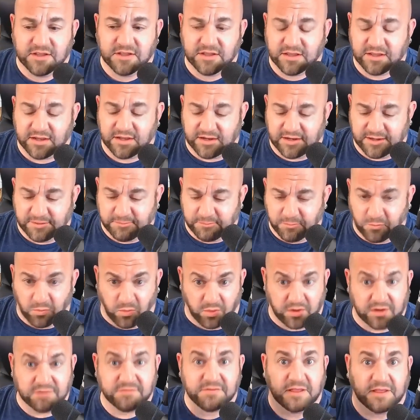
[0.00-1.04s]
Um,
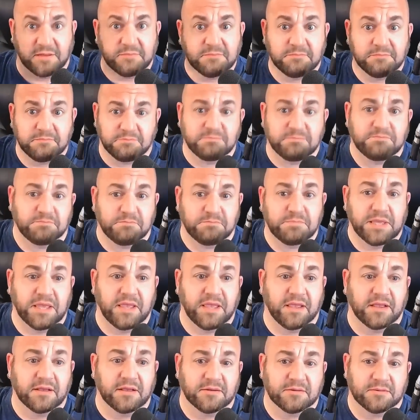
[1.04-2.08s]
one of them
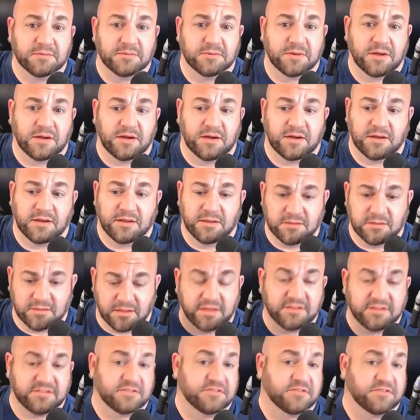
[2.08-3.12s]
being uh,
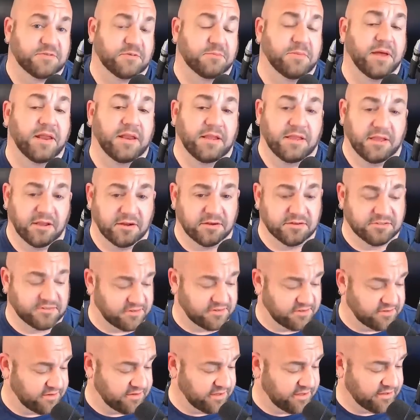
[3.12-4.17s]
licensed for many years,
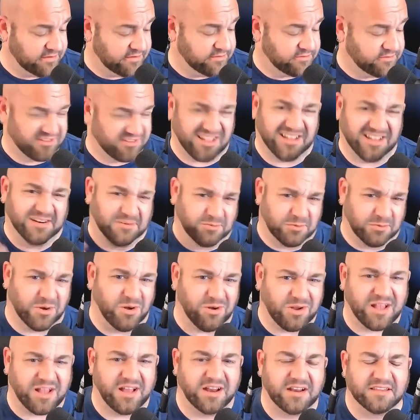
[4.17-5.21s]
and and kind of we're
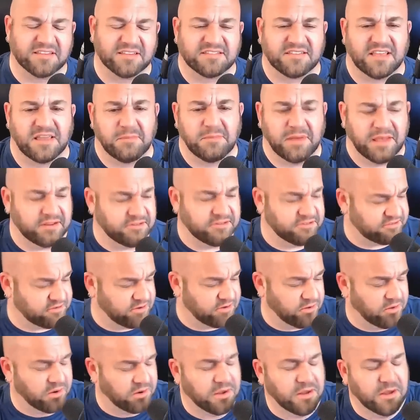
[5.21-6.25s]
all kind of the same age,
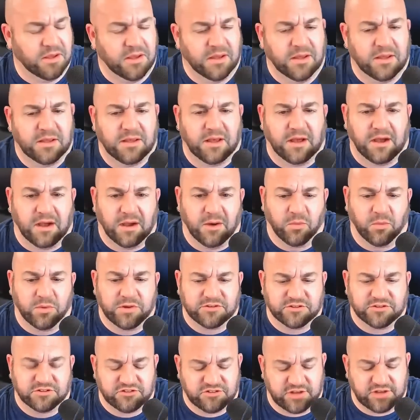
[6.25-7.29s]
so uh, we
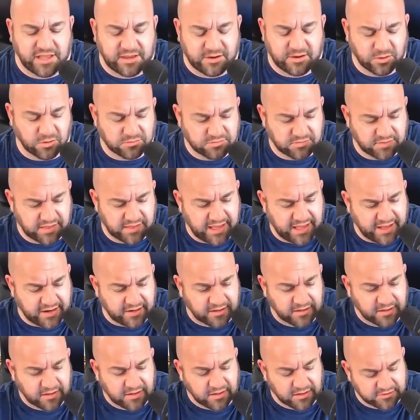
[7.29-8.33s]
just chatted over
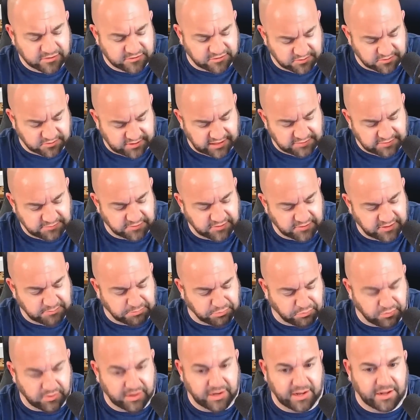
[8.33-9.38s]
that. So definitely
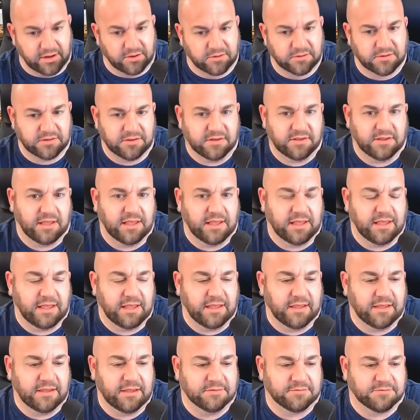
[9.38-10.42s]
print out
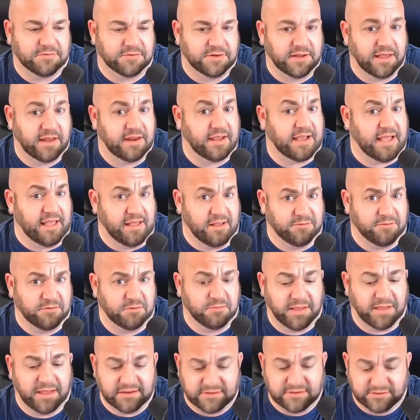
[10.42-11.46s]
a phonetic
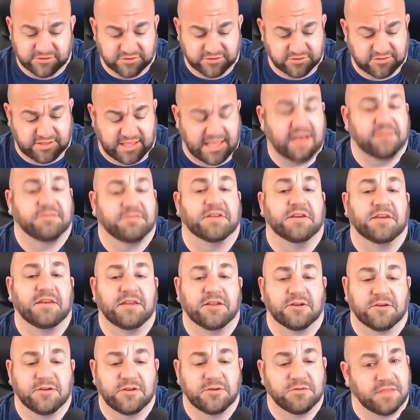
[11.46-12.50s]
alphabet and just have it
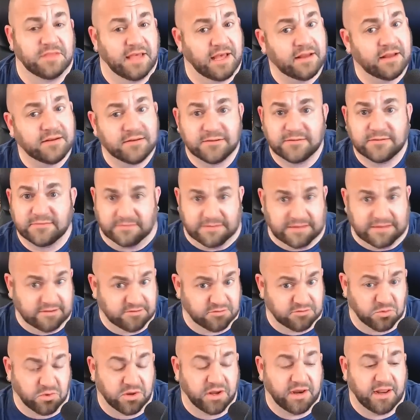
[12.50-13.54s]
near you. That
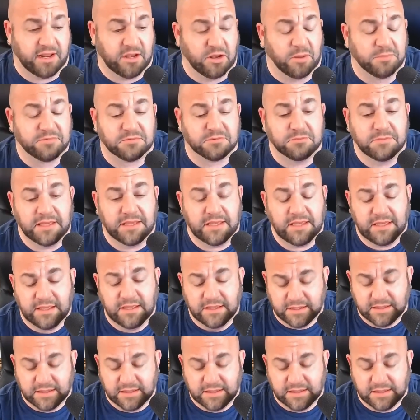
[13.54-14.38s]
is what helped me.